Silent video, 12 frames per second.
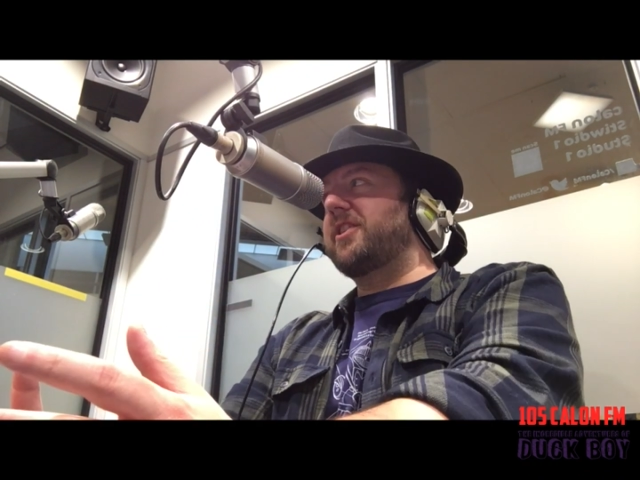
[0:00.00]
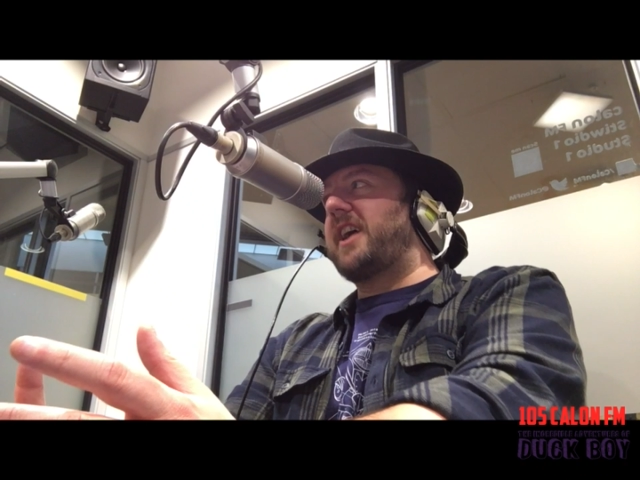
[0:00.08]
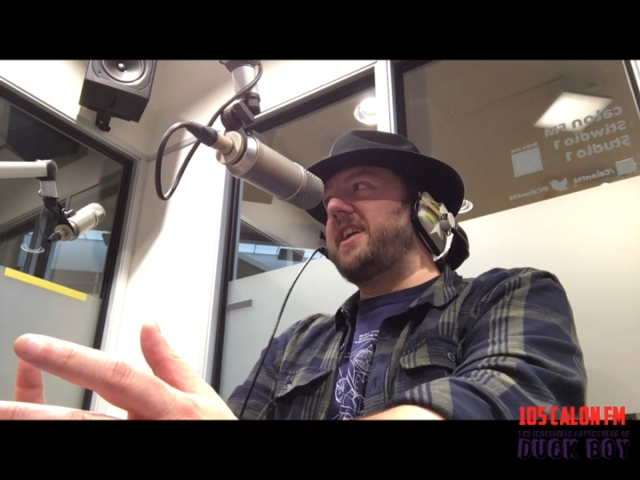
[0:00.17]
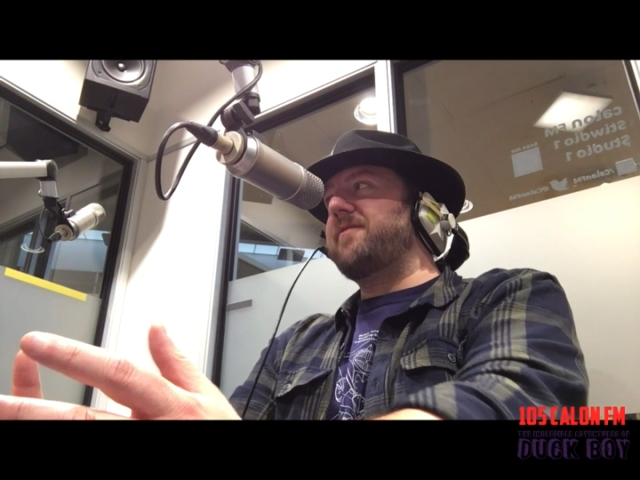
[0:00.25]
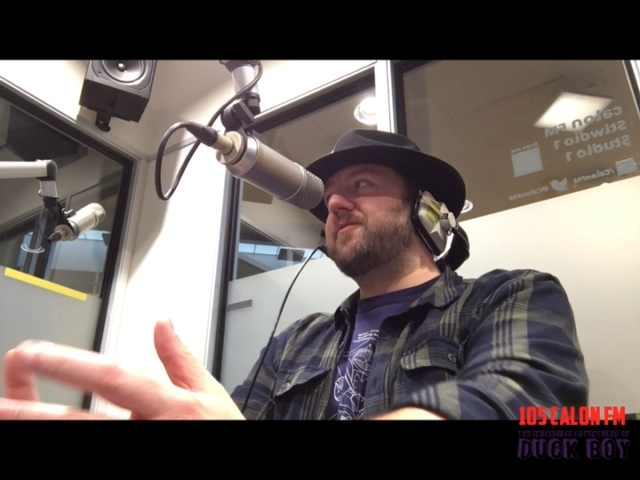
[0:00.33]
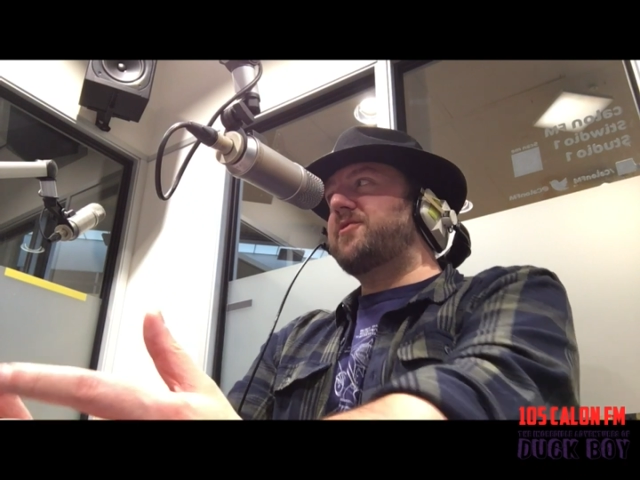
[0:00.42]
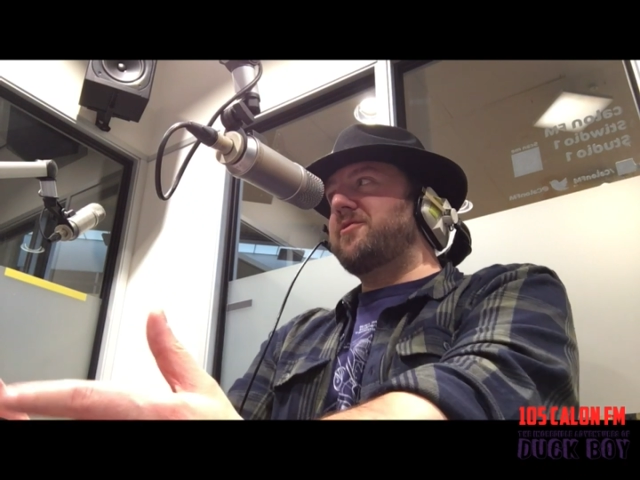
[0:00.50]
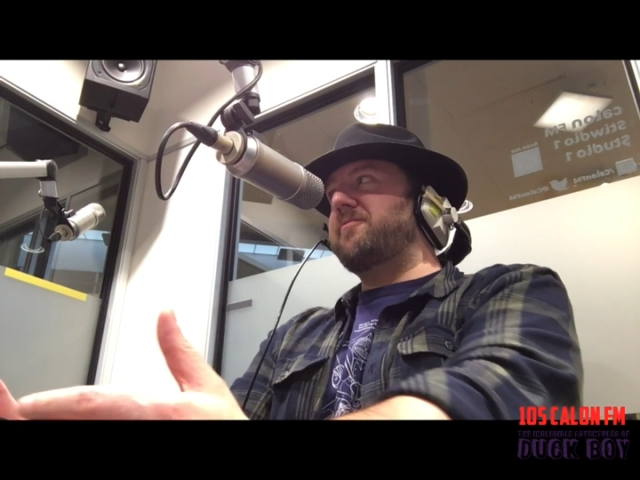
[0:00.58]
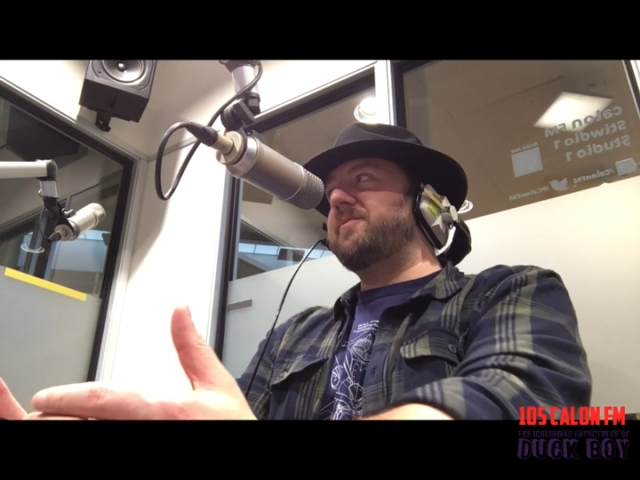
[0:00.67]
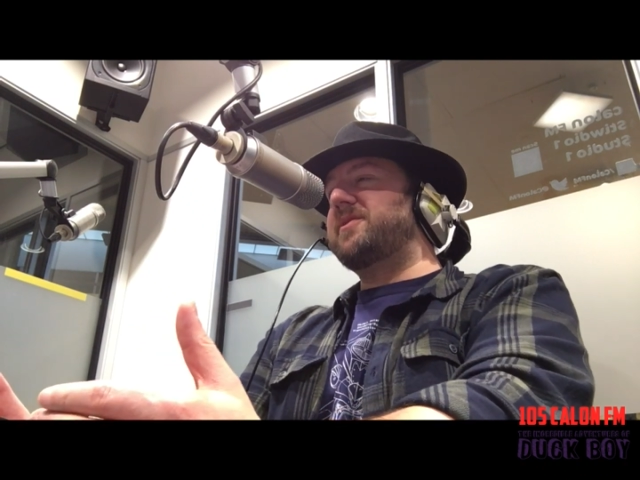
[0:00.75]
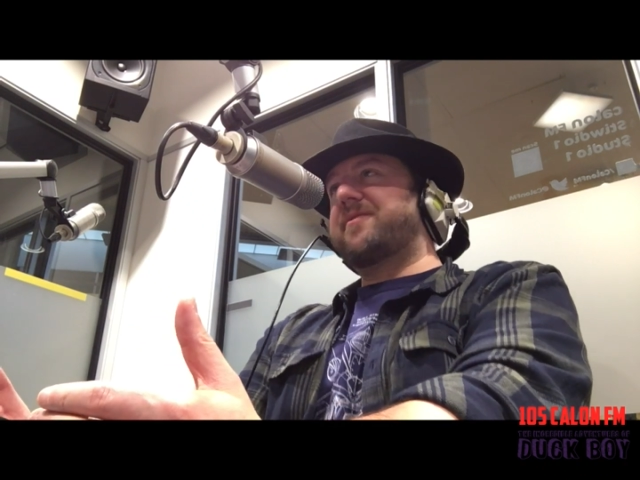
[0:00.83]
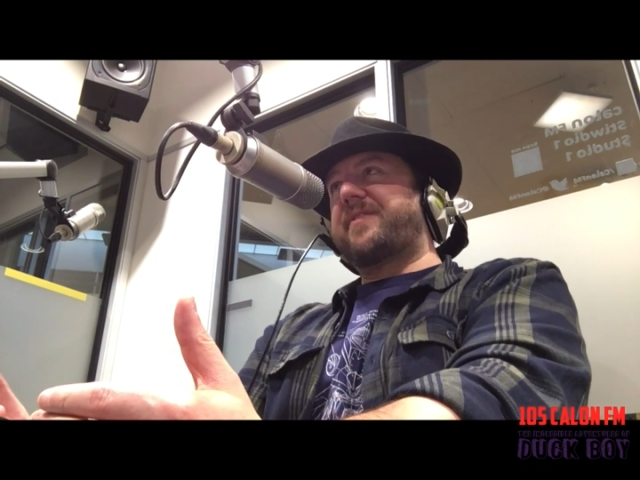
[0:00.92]
kind of
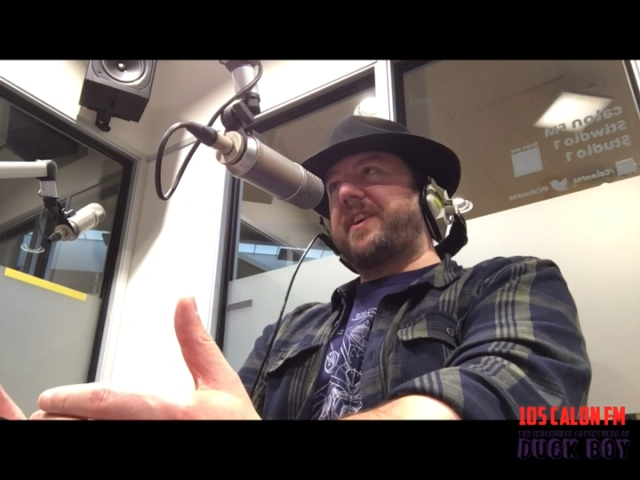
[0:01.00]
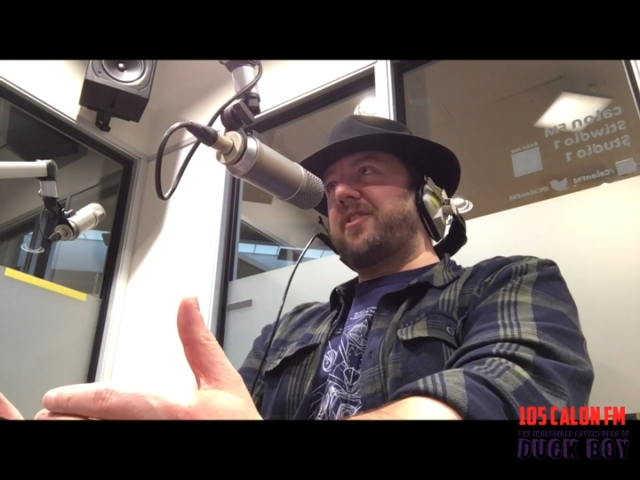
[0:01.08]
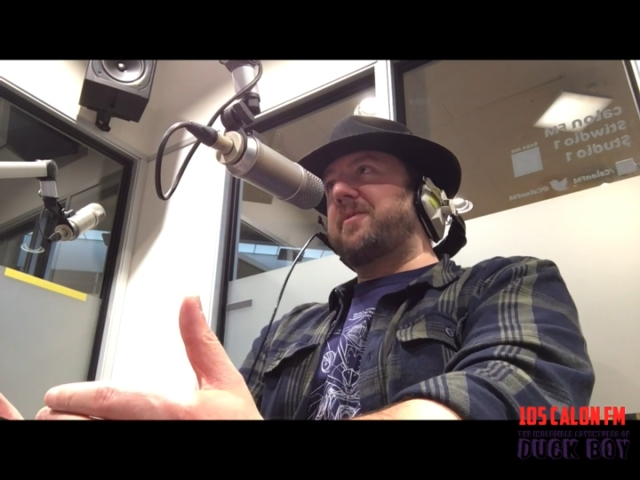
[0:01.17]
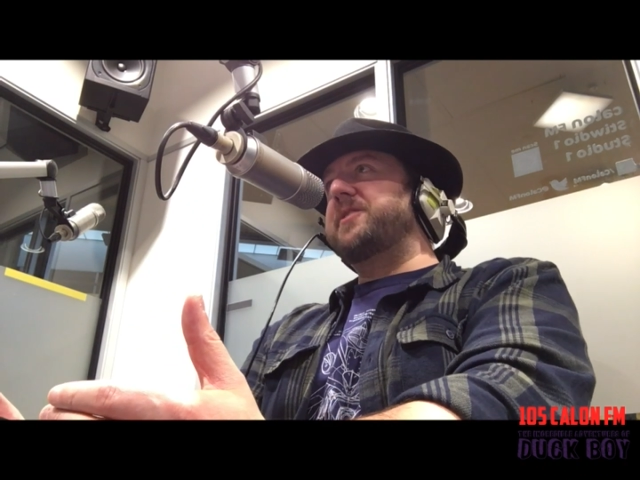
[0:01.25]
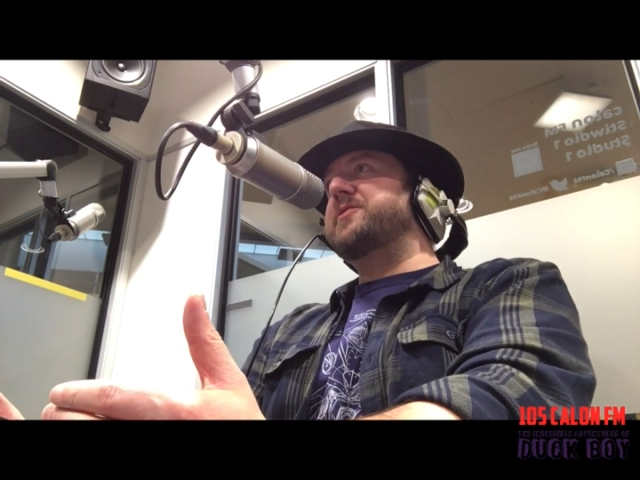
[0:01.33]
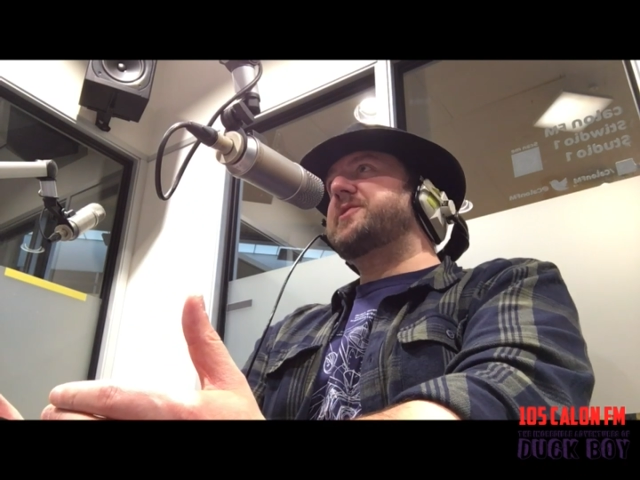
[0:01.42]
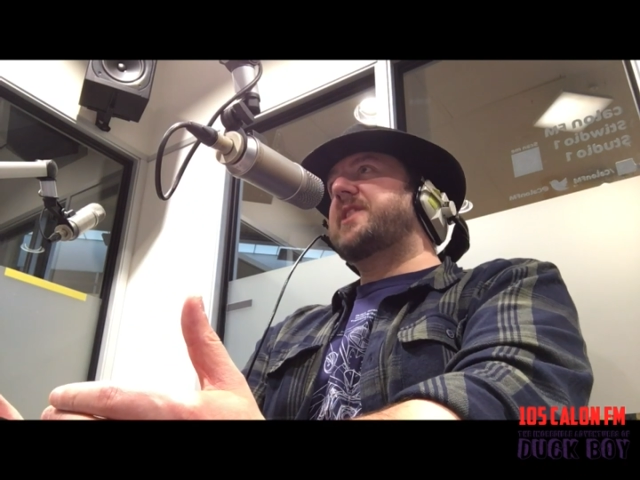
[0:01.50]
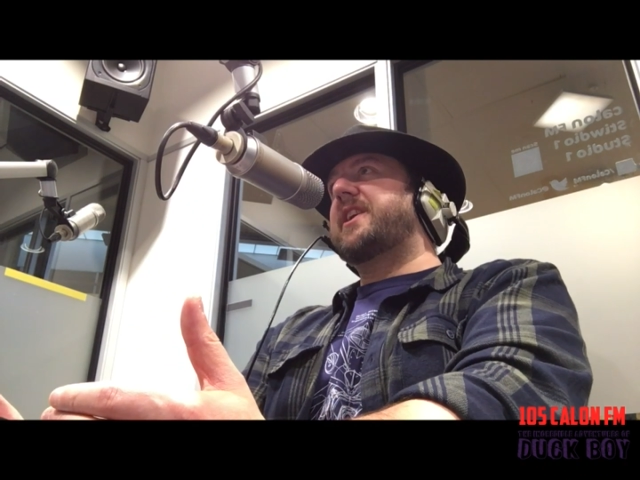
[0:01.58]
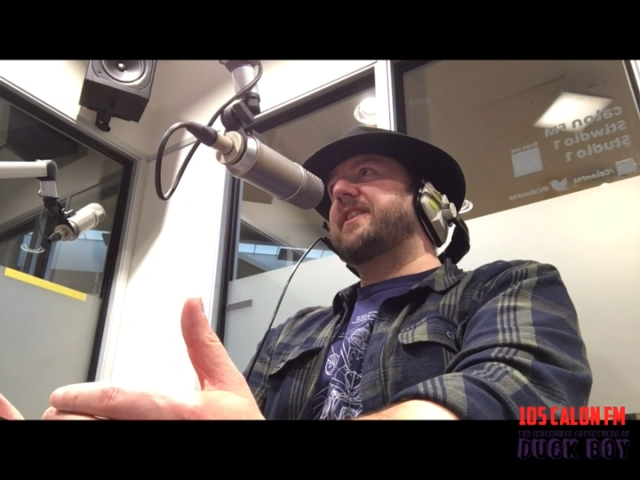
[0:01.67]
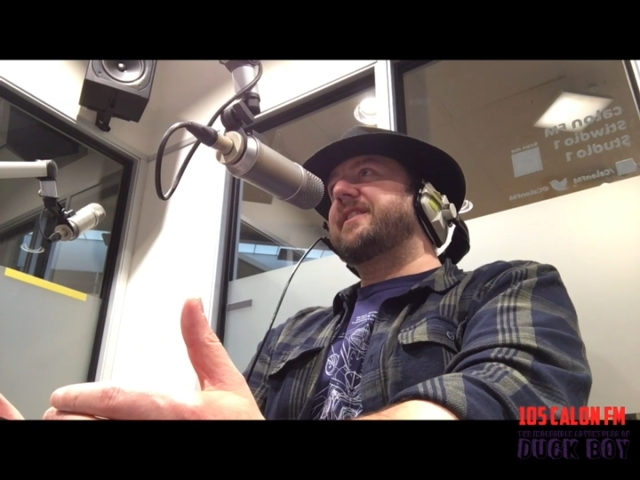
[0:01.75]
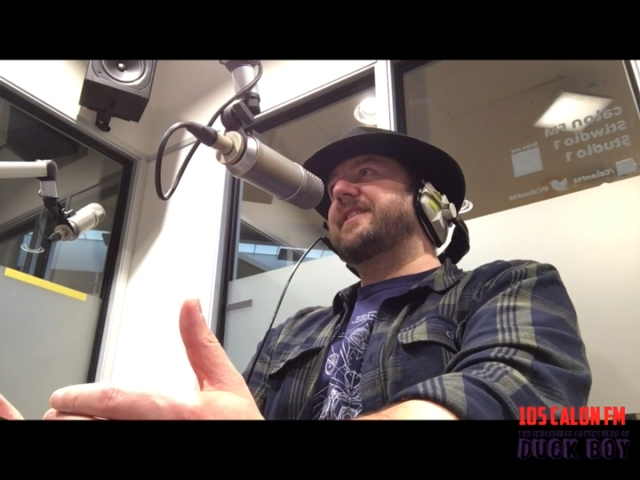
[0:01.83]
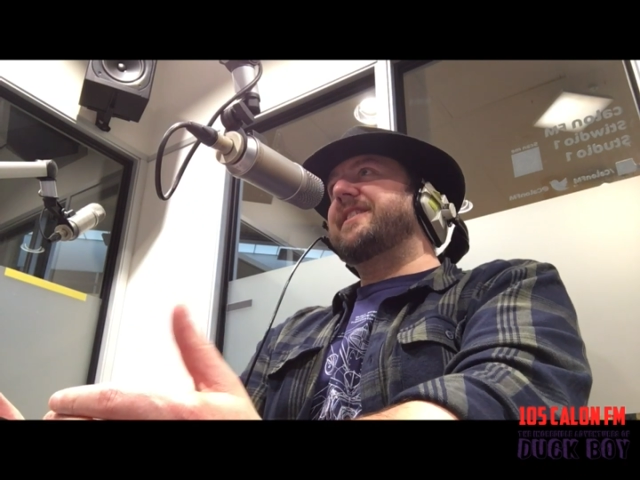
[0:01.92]
doomed to fail when you start.